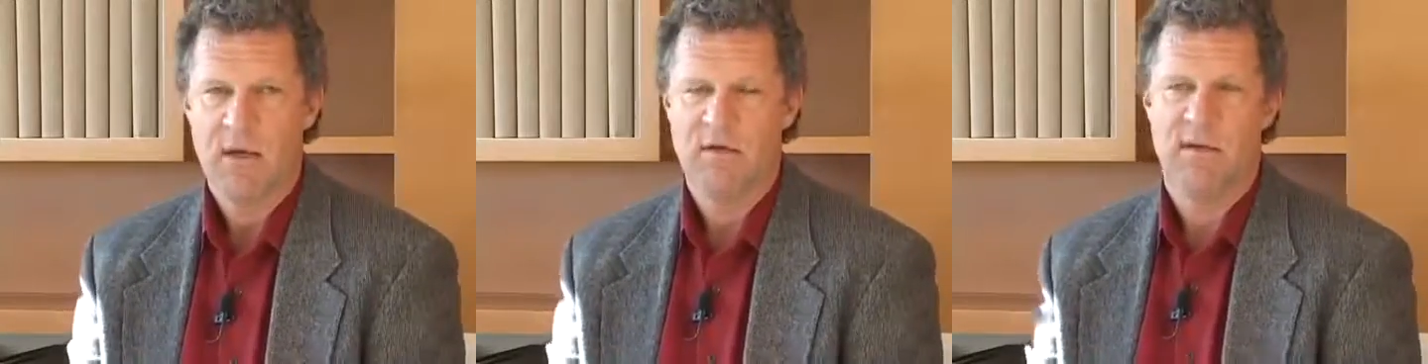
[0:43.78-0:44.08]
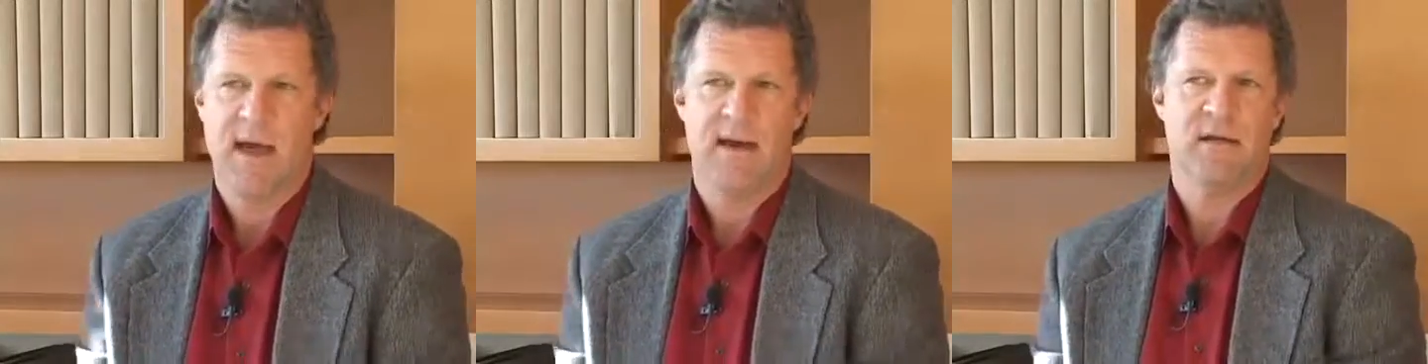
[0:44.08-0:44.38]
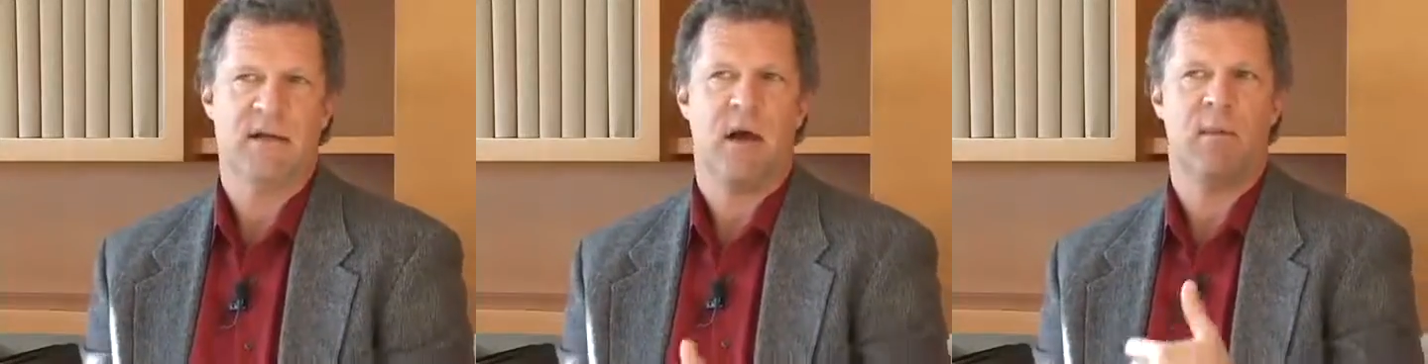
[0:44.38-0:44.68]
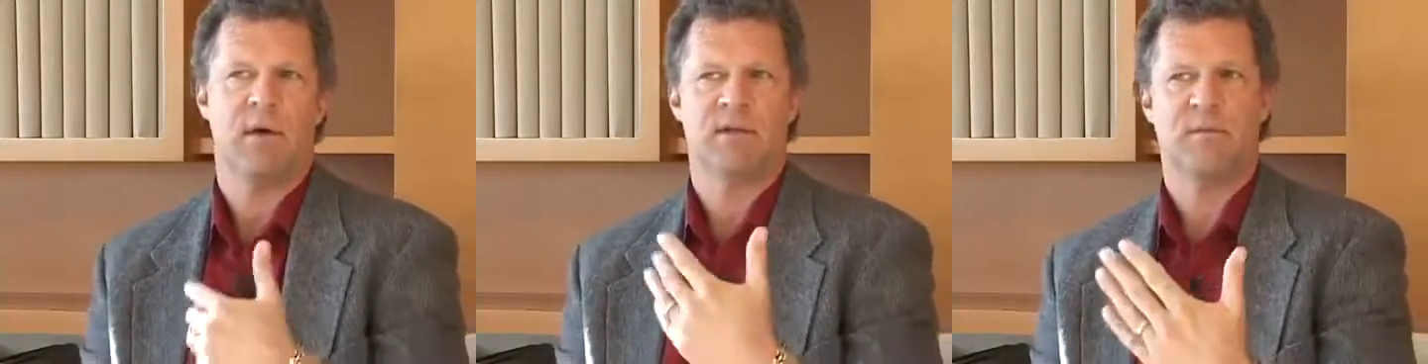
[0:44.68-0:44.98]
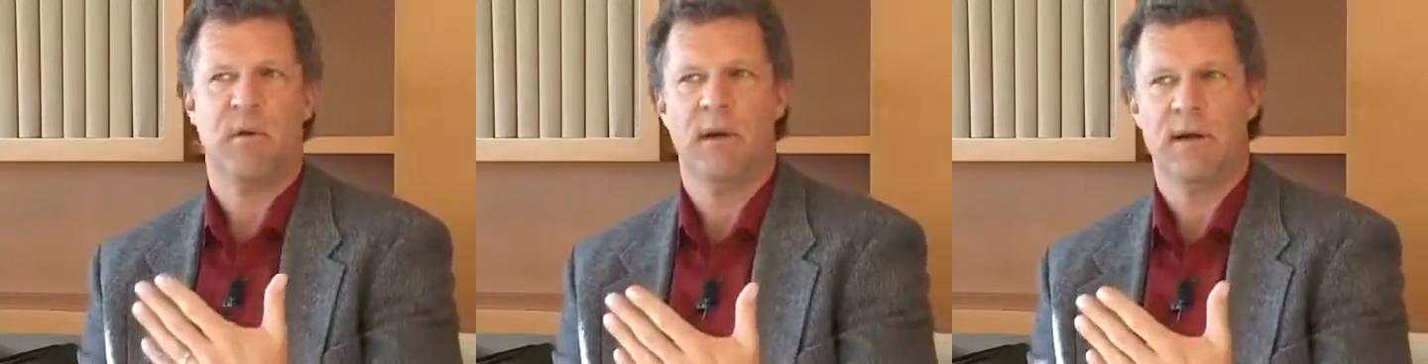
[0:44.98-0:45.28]
So that is how we
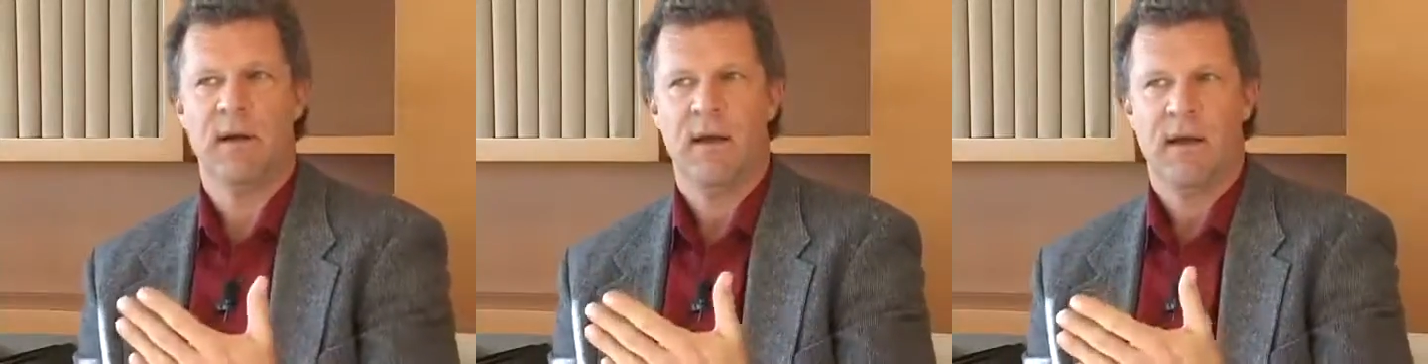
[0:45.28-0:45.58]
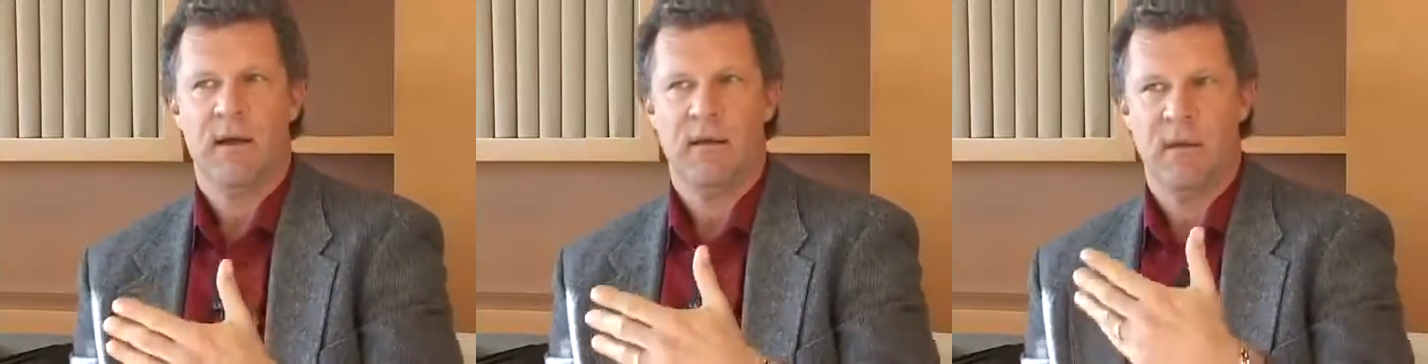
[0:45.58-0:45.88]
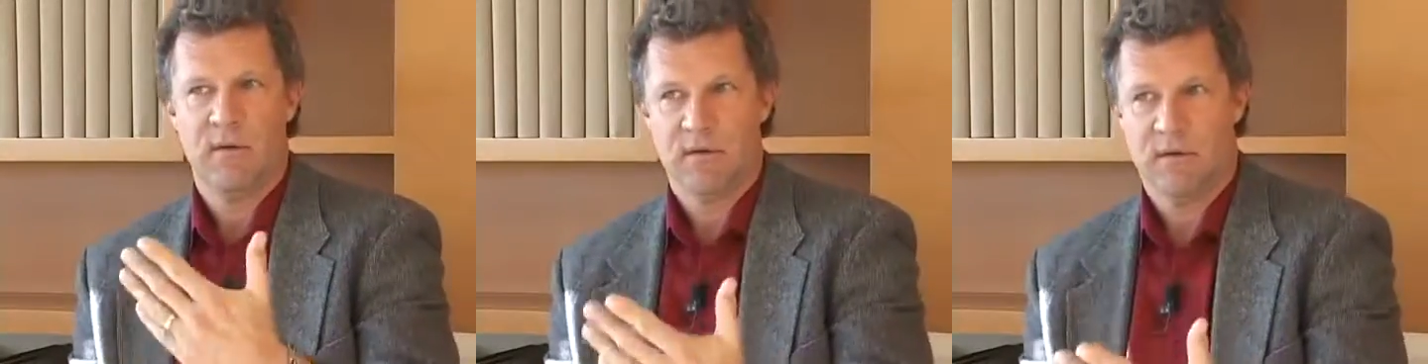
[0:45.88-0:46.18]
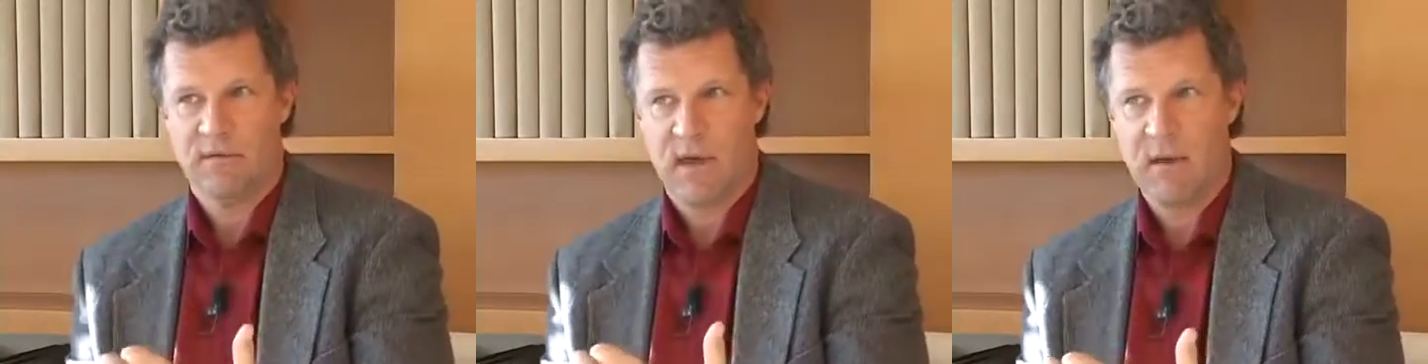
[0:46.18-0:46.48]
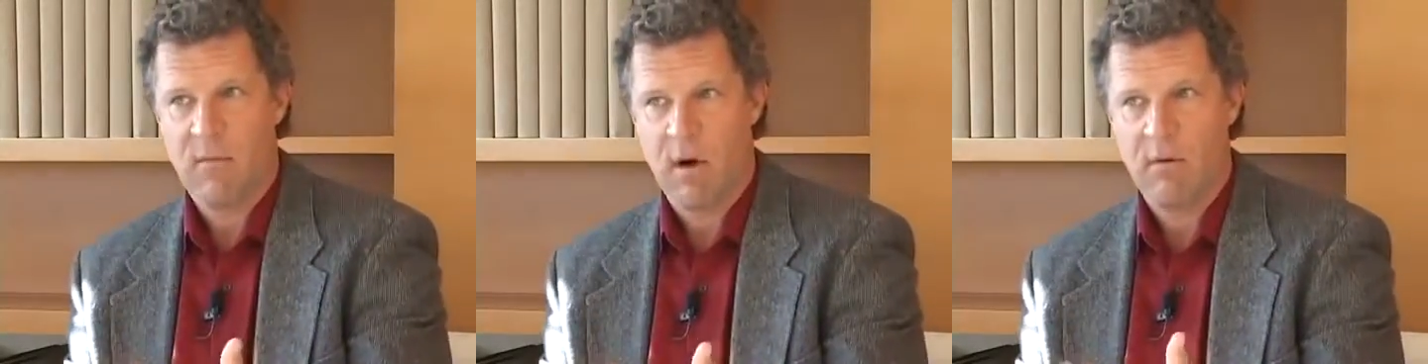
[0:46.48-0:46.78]
exploit the use of
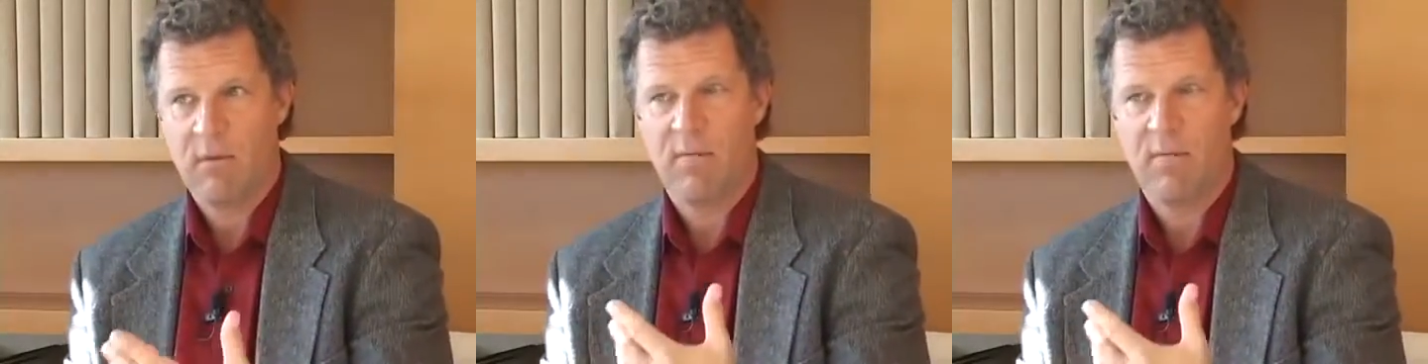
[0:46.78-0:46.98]
chemo,